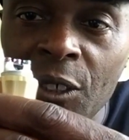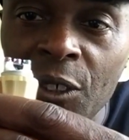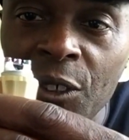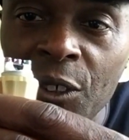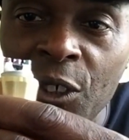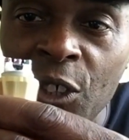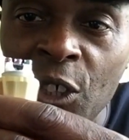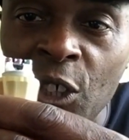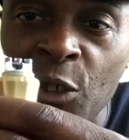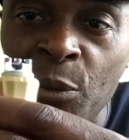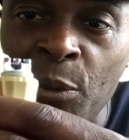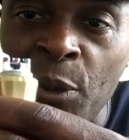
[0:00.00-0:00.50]

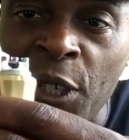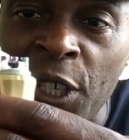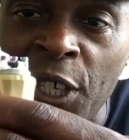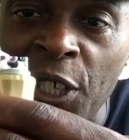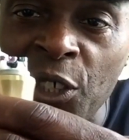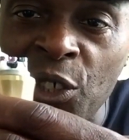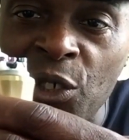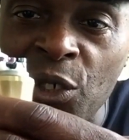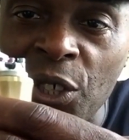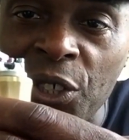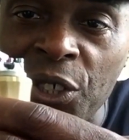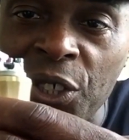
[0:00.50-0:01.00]
So it'd be
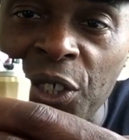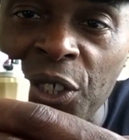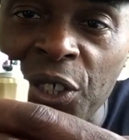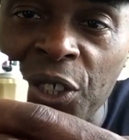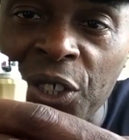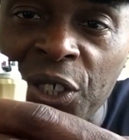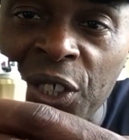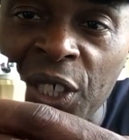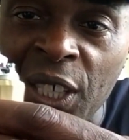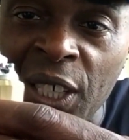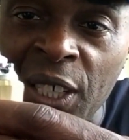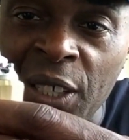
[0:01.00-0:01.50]
interesting to
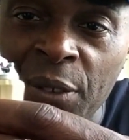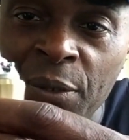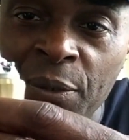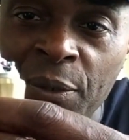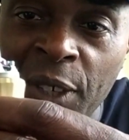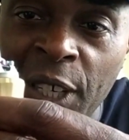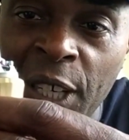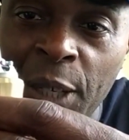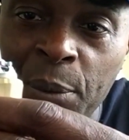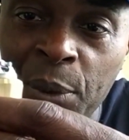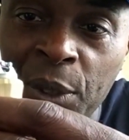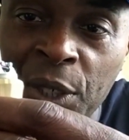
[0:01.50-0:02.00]
see how it
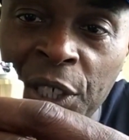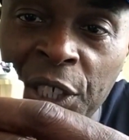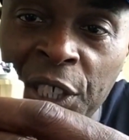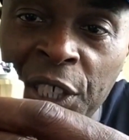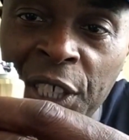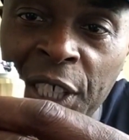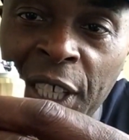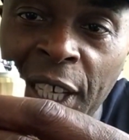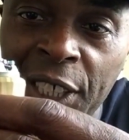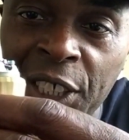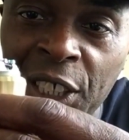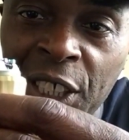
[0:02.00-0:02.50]
vapes because I
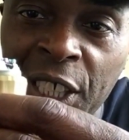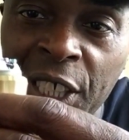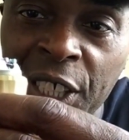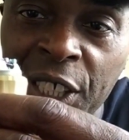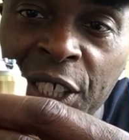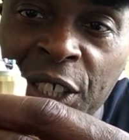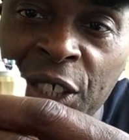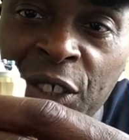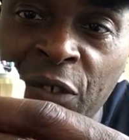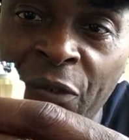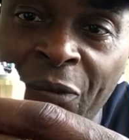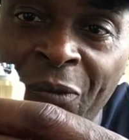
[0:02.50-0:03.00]
didn't actually get
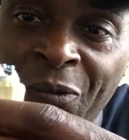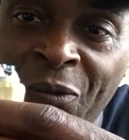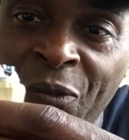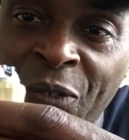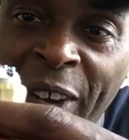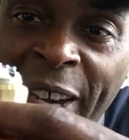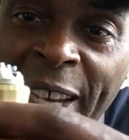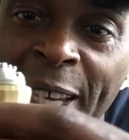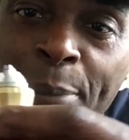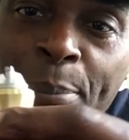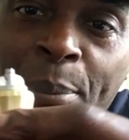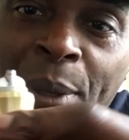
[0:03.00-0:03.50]
to
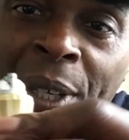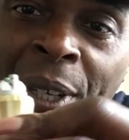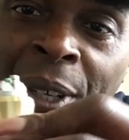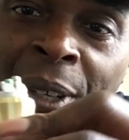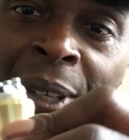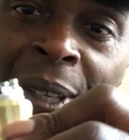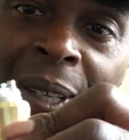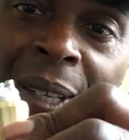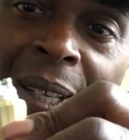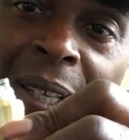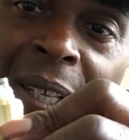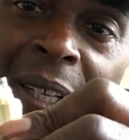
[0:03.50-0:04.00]
vape it.
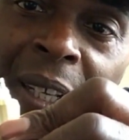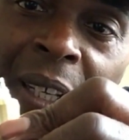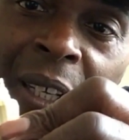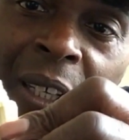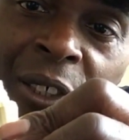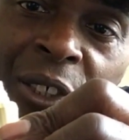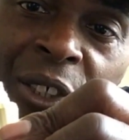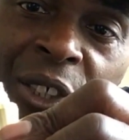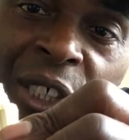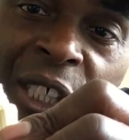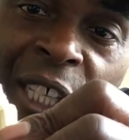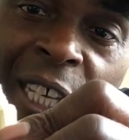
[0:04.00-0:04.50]

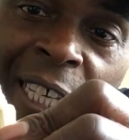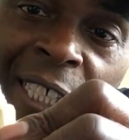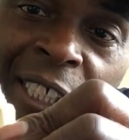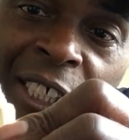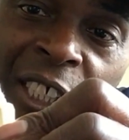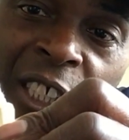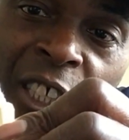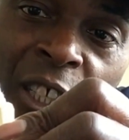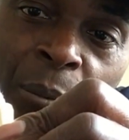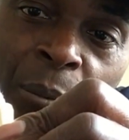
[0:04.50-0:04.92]
I just tasted it